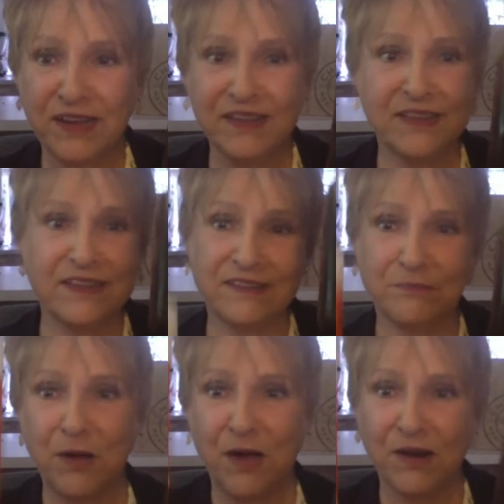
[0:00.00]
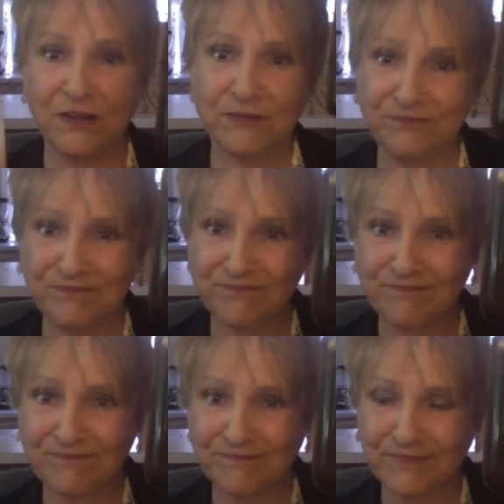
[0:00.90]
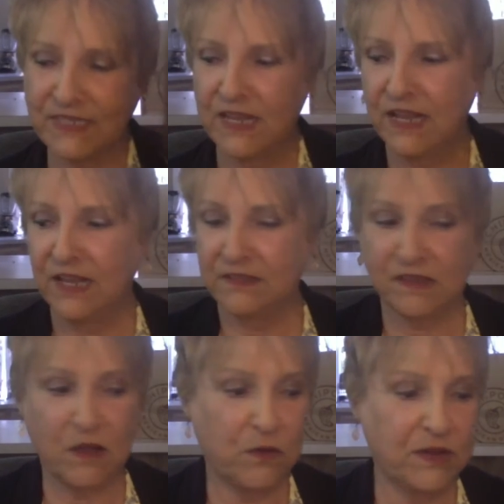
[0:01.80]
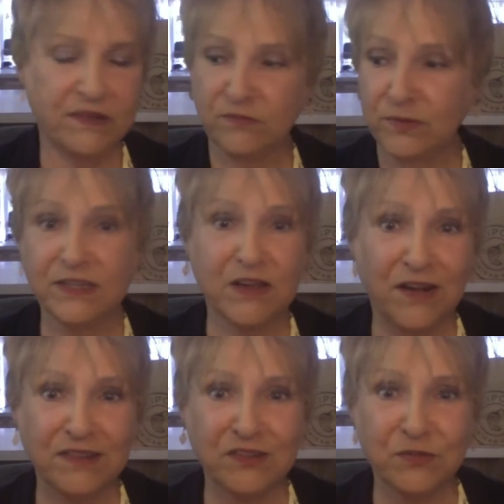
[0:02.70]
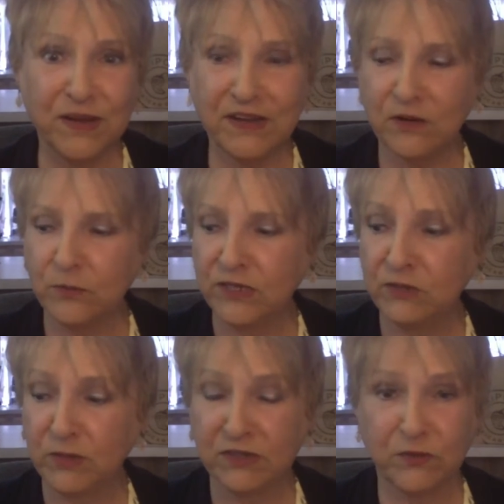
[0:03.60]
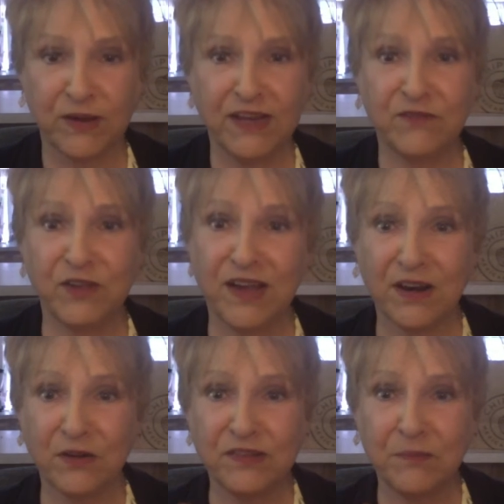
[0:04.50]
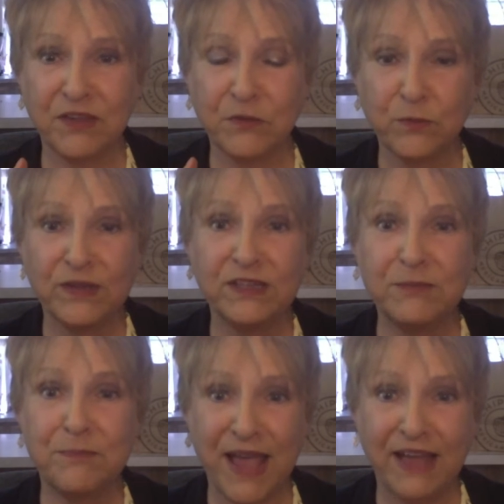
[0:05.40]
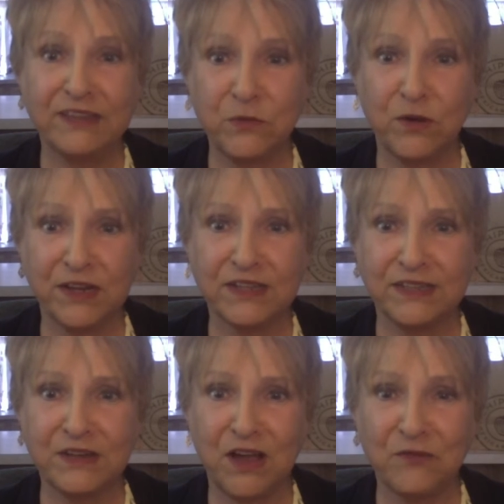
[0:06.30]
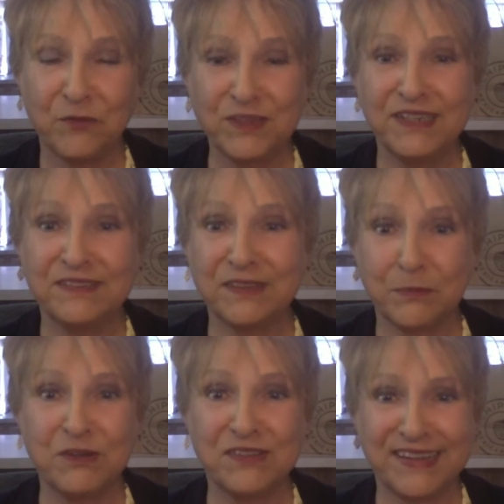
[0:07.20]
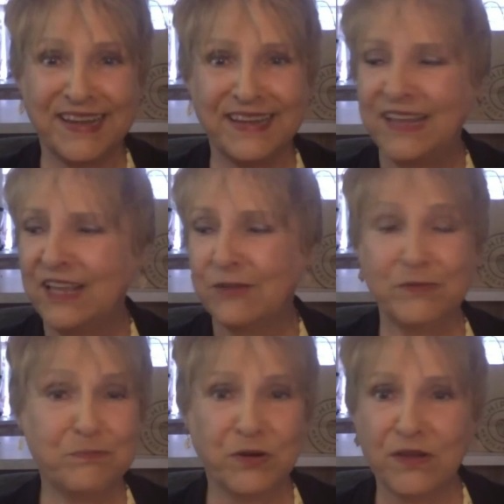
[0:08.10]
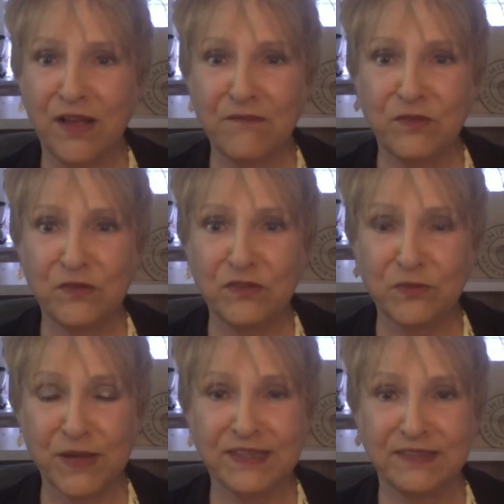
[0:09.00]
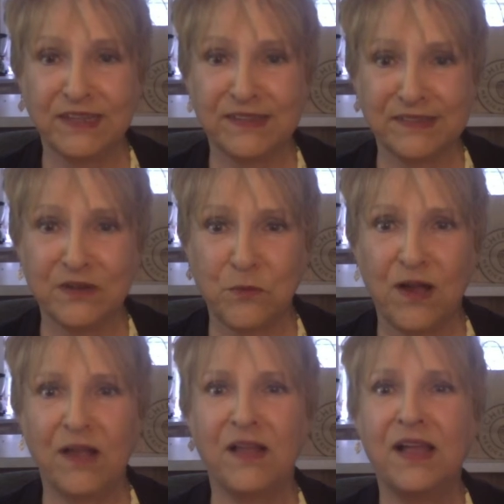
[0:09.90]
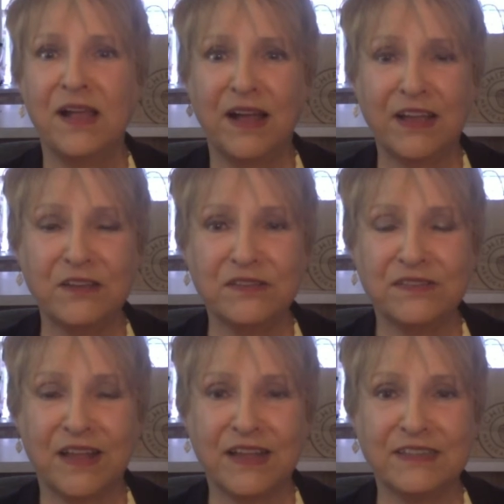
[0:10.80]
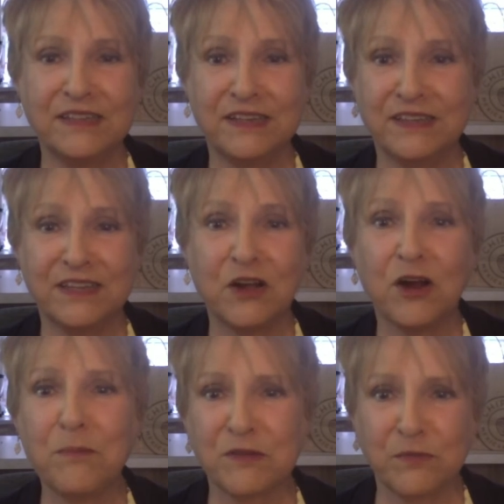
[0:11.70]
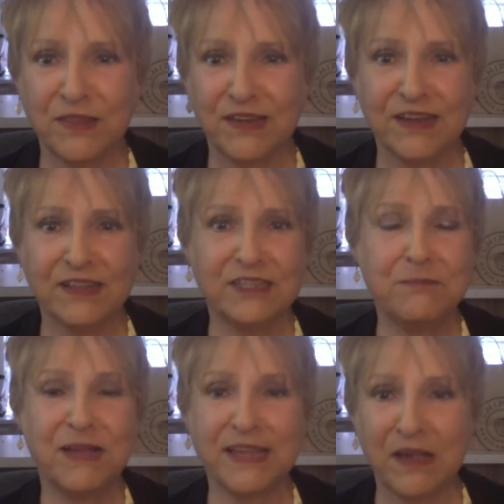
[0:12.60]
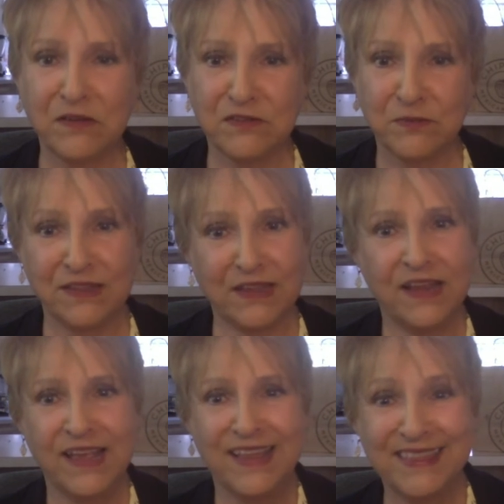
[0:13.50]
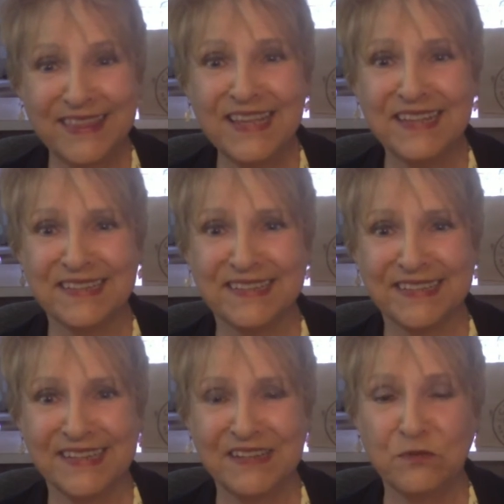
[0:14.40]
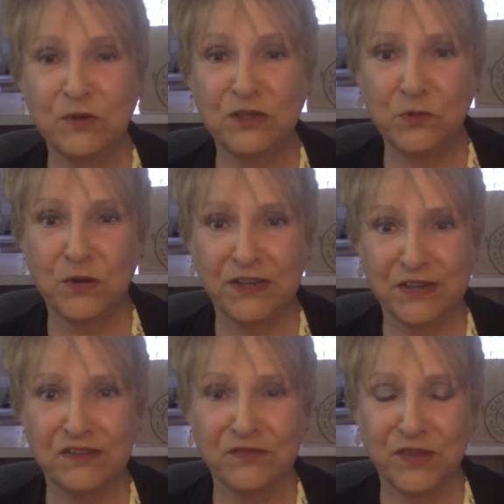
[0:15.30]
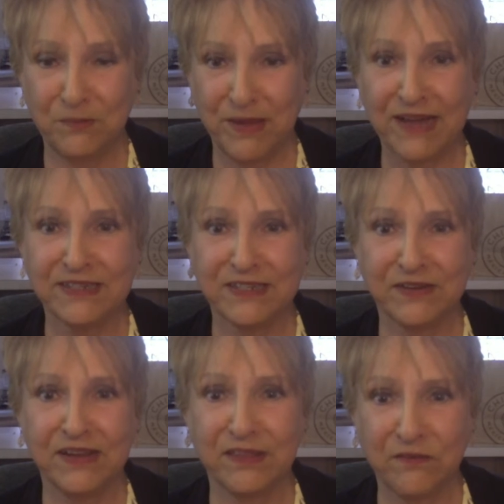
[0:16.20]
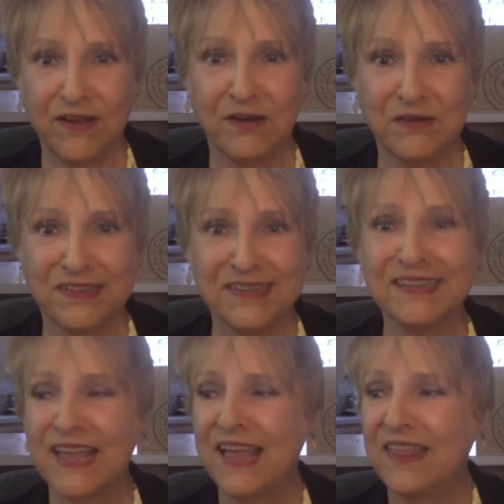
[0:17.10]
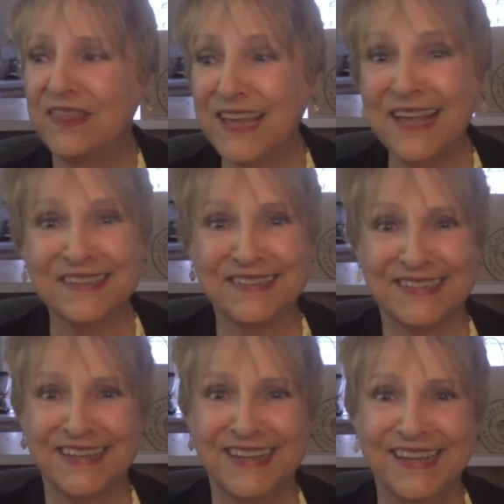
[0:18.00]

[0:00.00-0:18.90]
in this bottle. So it's really concentrated. It really works great. If you got something really bad that you want to clean off, really stubborn stain, put it on full strength and let it sit a while. I cleaned the carpets with it. I cleaned my counters with it. This is what you want to use for the bacteria and the viruses. This